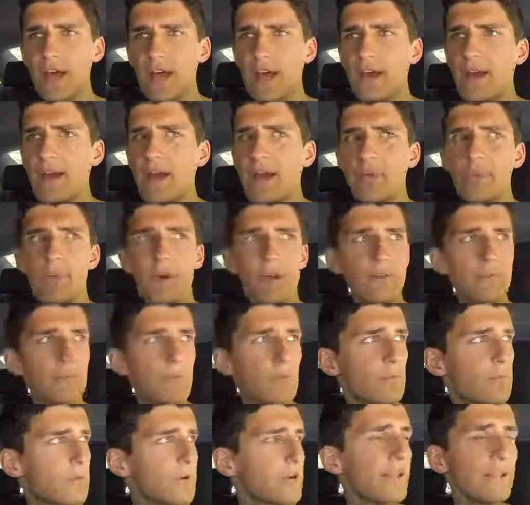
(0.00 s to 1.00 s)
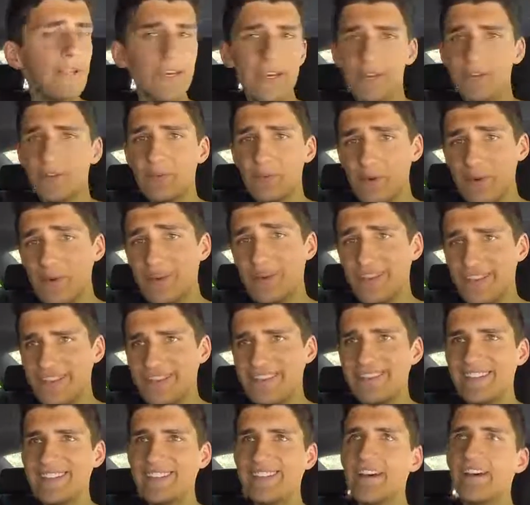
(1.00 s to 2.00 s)
I went really
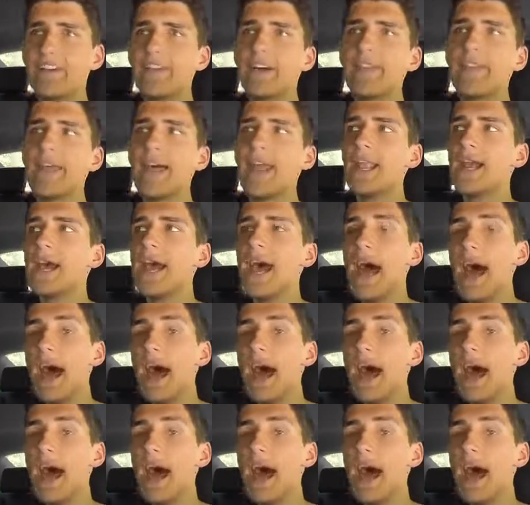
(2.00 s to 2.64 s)
detailed on that.